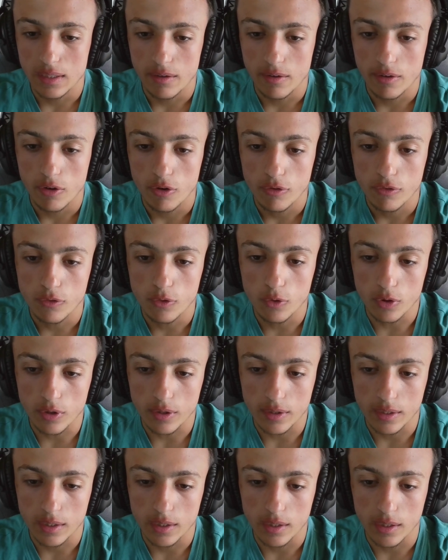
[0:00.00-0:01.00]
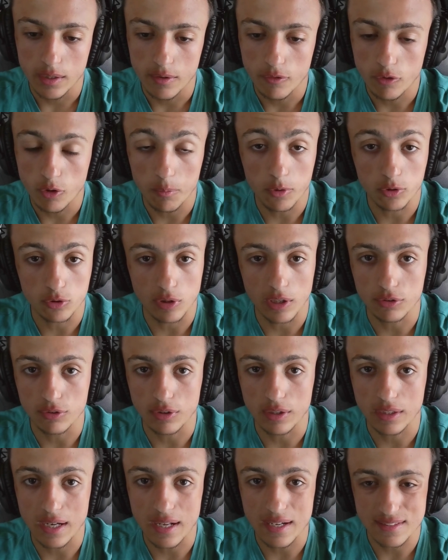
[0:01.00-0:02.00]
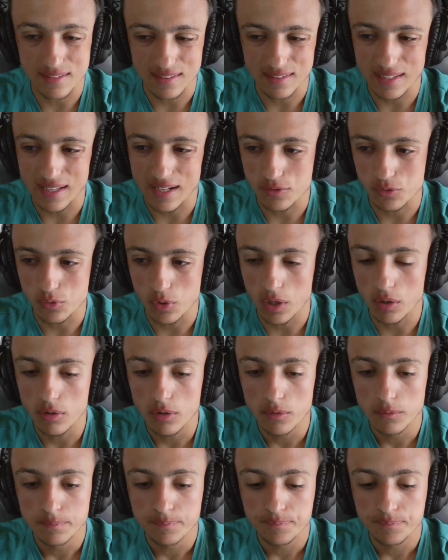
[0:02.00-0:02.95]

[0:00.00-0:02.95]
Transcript: For Bortoleto, the car is not there as well.